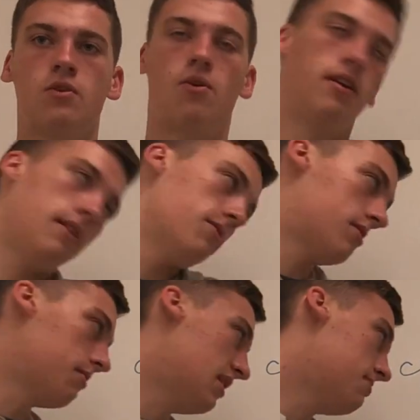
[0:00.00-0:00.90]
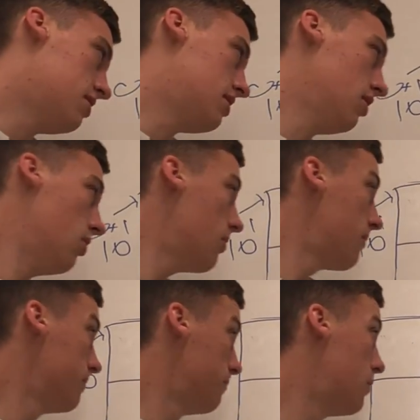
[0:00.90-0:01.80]
or even sometimes a
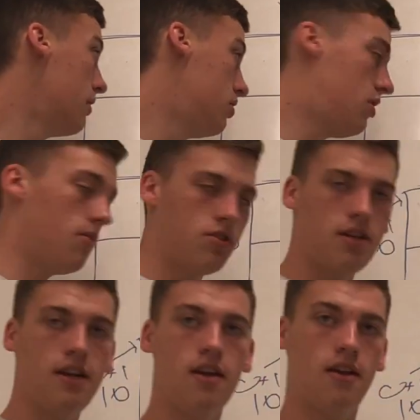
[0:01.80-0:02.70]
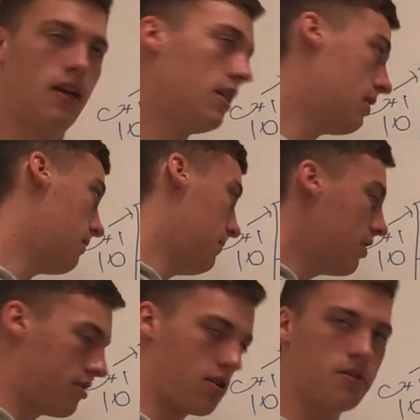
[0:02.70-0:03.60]
2, but usually the
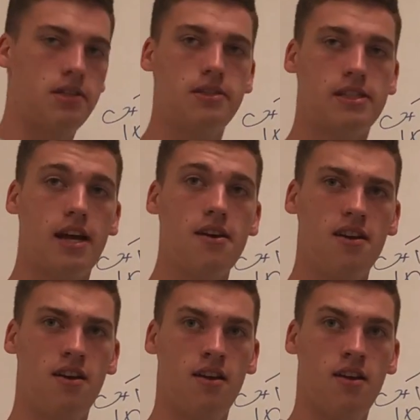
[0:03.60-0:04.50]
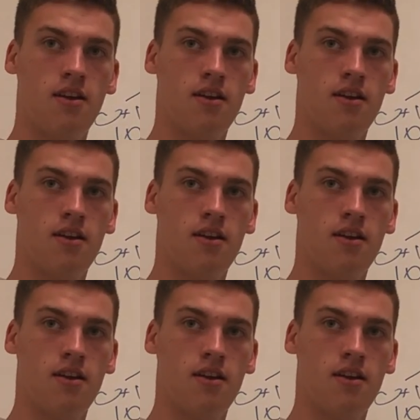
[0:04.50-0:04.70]
middle's go-to set